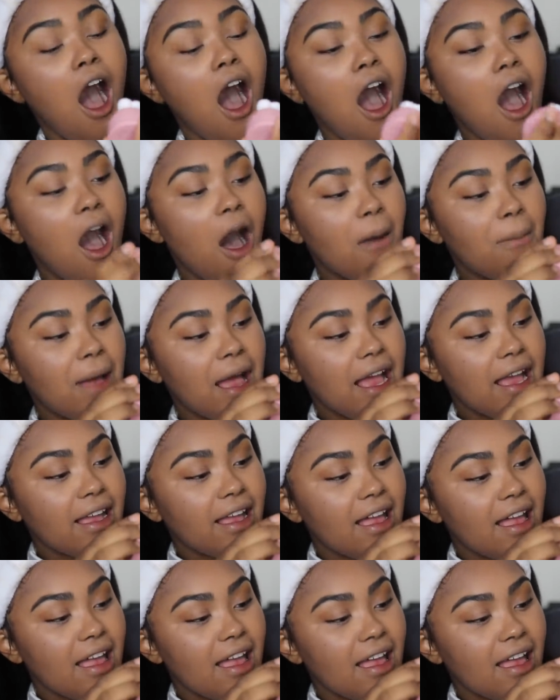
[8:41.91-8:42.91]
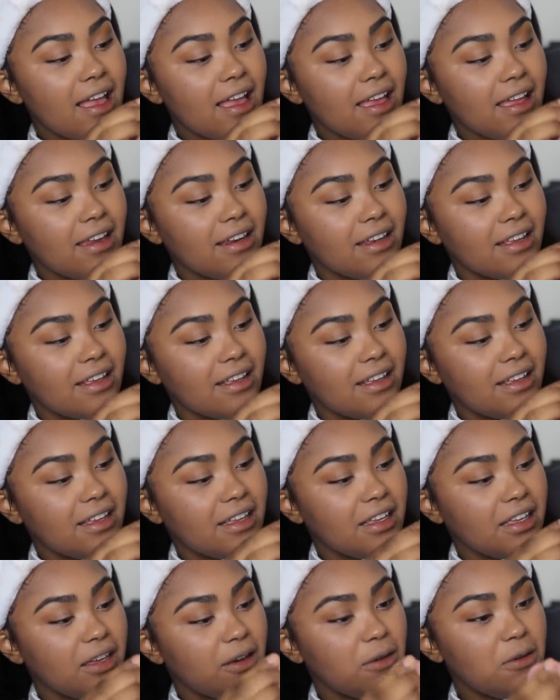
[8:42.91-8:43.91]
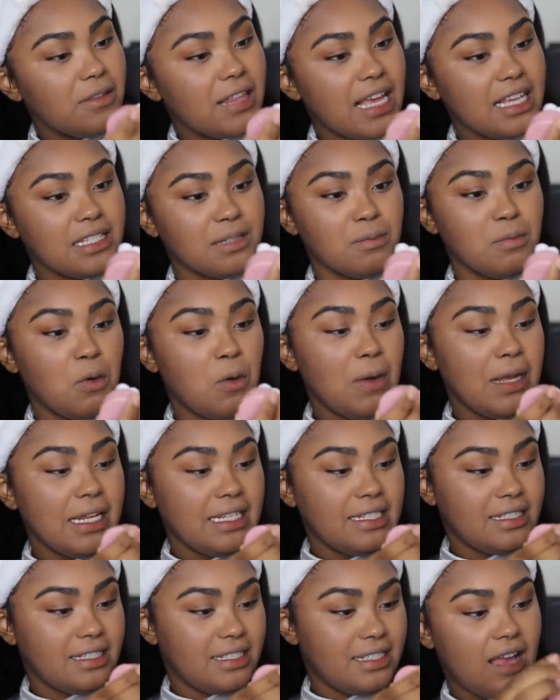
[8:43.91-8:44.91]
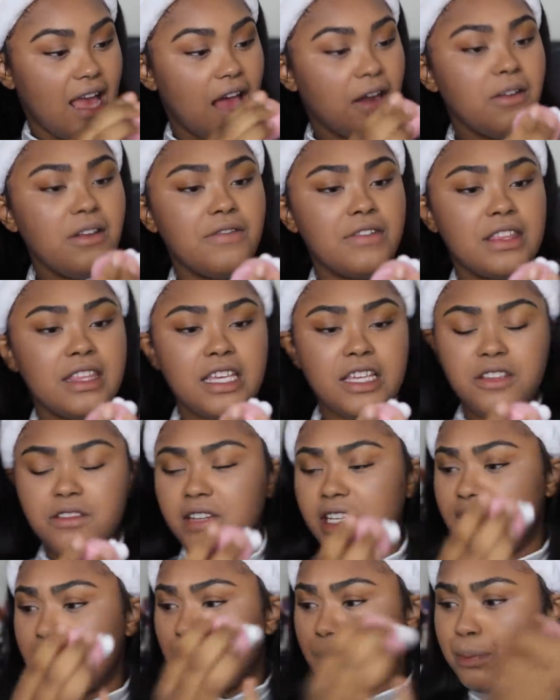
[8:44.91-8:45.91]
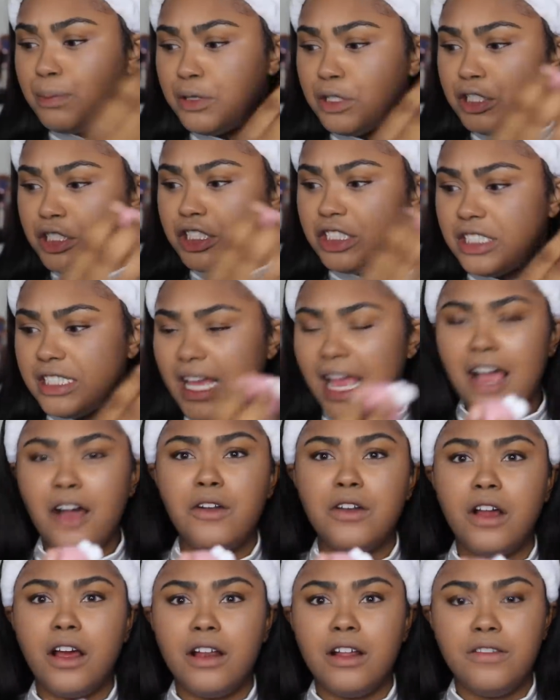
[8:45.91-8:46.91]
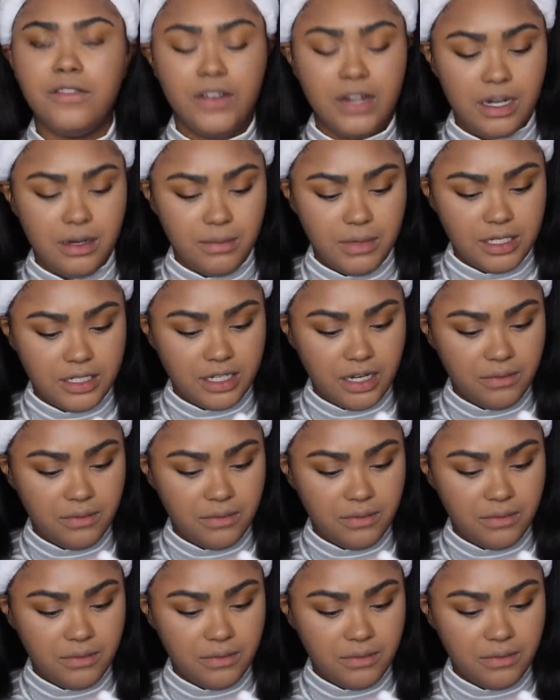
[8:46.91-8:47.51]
Oh my god. Ooh, that's moist. I don't even think you need to push down on it very much.